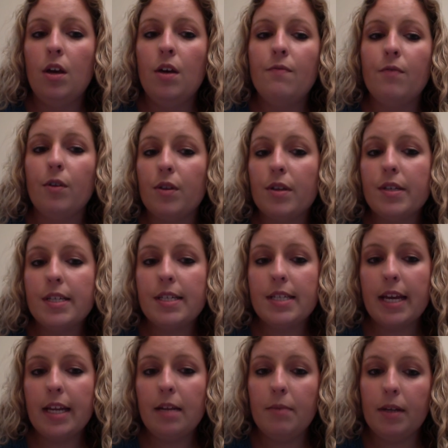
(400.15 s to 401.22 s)
Further
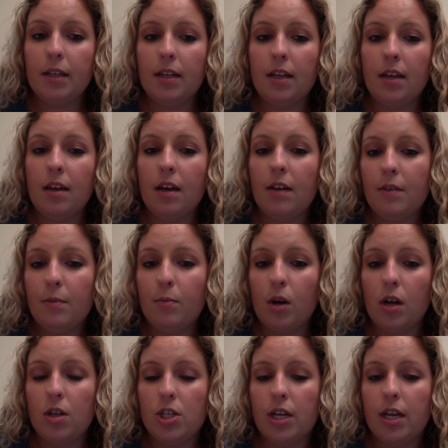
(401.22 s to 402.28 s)
sustainability of the
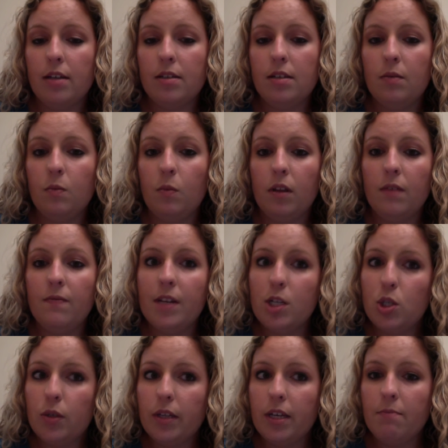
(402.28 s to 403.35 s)
project will
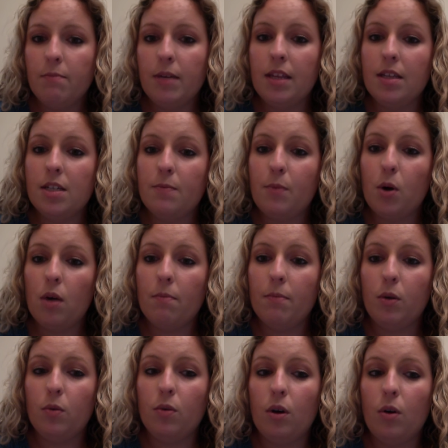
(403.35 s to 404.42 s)
eventually be the
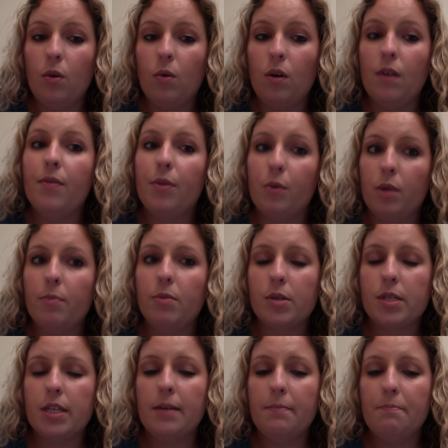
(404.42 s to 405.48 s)
departmental goal of
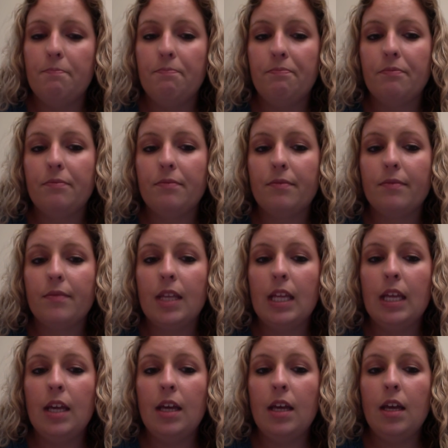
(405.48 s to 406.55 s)
3%.
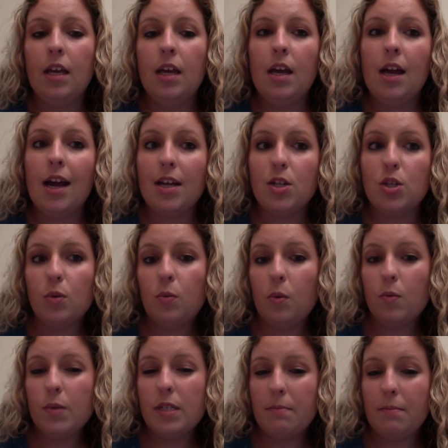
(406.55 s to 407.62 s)
I do
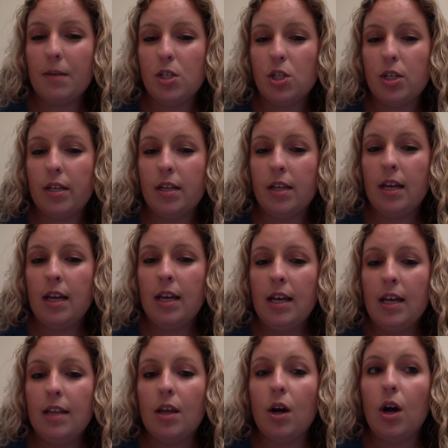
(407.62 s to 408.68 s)
want to mention
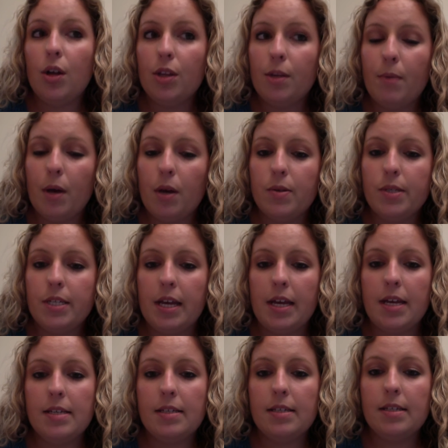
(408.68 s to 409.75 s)
that on the
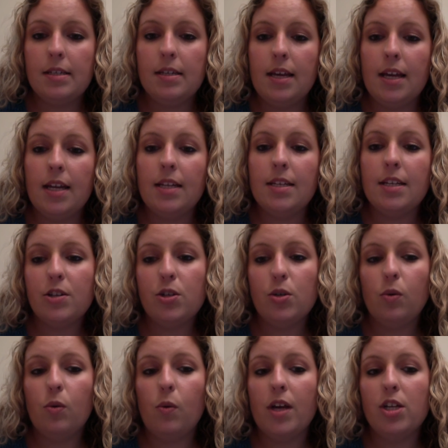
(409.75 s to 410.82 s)
post-test, an
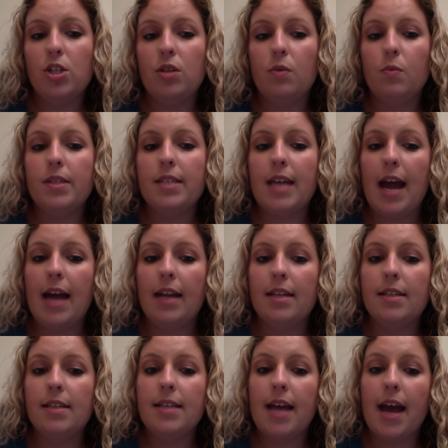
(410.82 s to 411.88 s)
additional question was
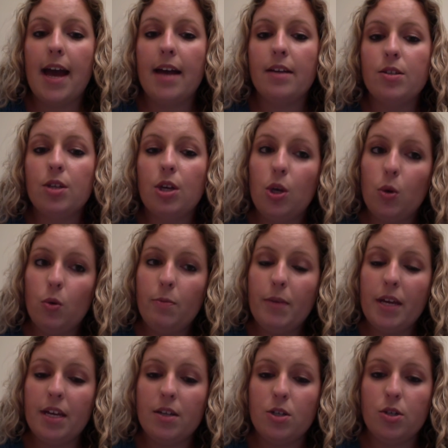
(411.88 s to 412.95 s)
added to ask who would be
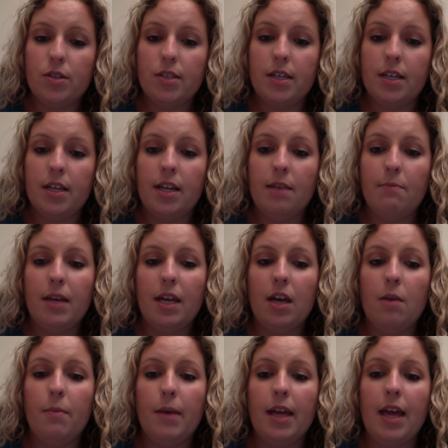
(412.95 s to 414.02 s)
interested in
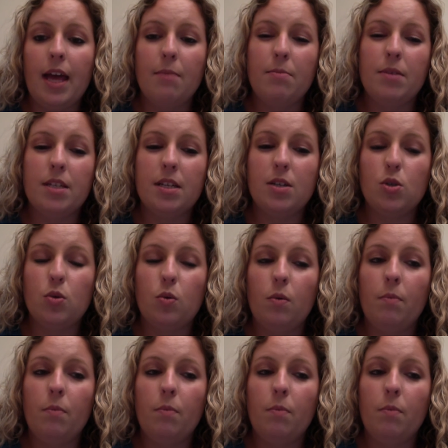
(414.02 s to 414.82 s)
becoming a potential